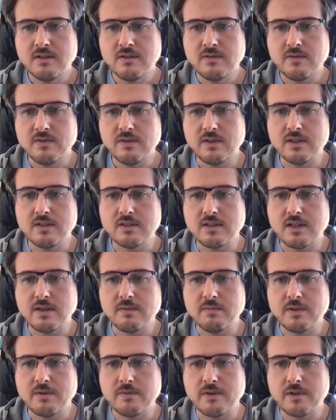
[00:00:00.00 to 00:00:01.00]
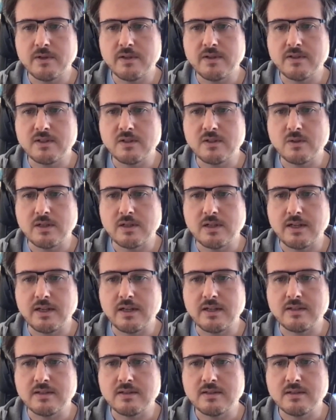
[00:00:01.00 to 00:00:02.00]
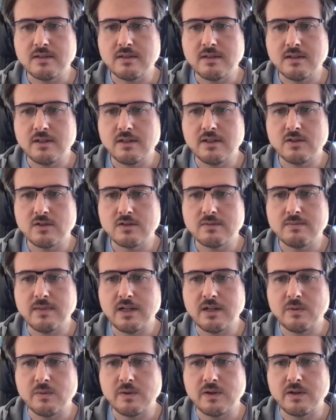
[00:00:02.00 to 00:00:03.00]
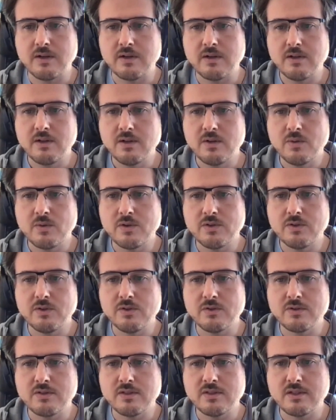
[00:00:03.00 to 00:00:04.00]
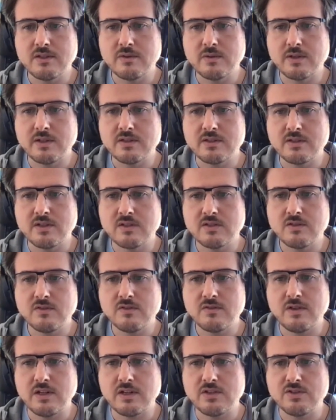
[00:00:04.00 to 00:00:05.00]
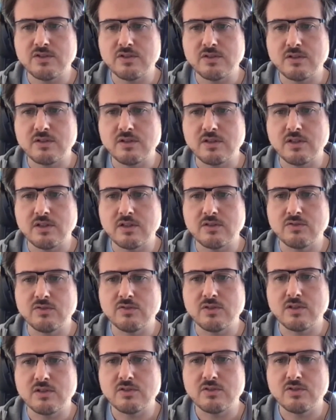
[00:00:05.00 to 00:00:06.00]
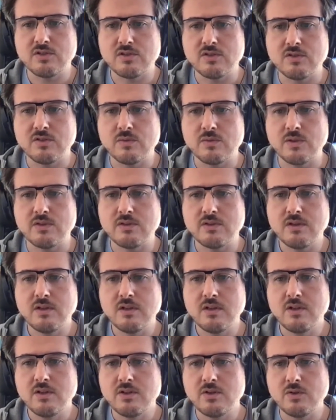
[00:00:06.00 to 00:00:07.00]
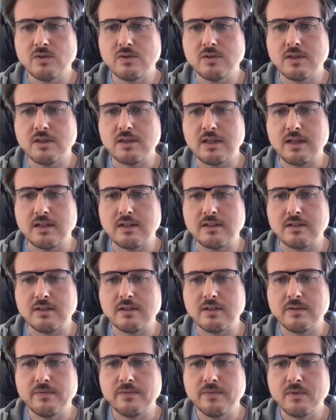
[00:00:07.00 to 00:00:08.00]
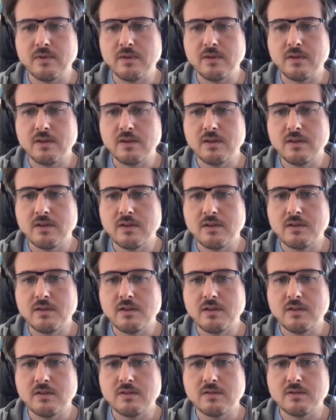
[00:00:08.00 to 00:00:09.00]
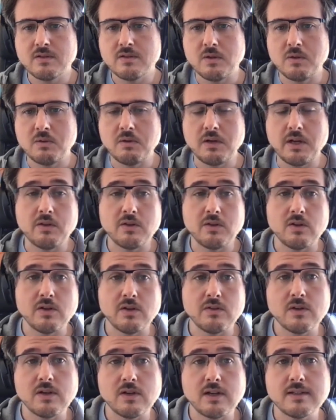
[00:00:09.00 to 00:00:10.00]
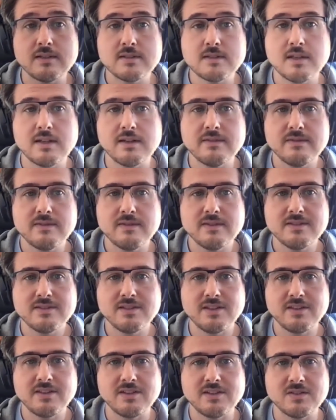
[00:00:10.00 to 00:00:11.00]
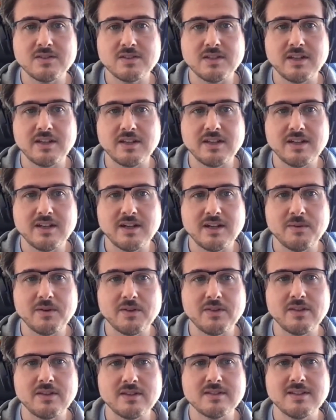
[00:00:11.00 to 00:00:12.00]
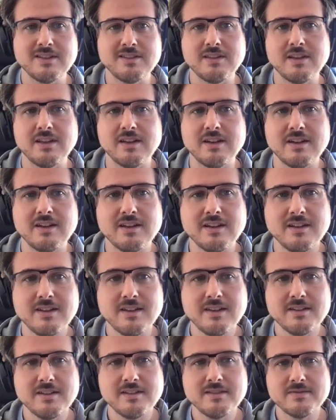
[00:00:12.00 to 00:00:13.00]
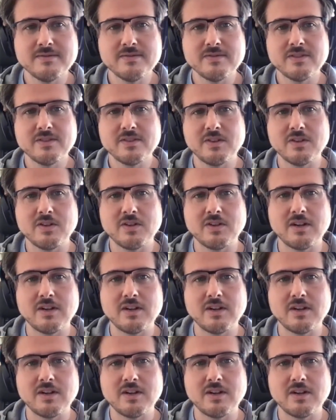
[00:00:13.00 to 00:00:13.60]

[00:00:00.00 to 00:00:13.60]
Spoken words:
This can be very easy to analyze Linux malware when you use this address search function in conjunction with Rootkit Hunter. So I don't know if you guys have something to say about this idea for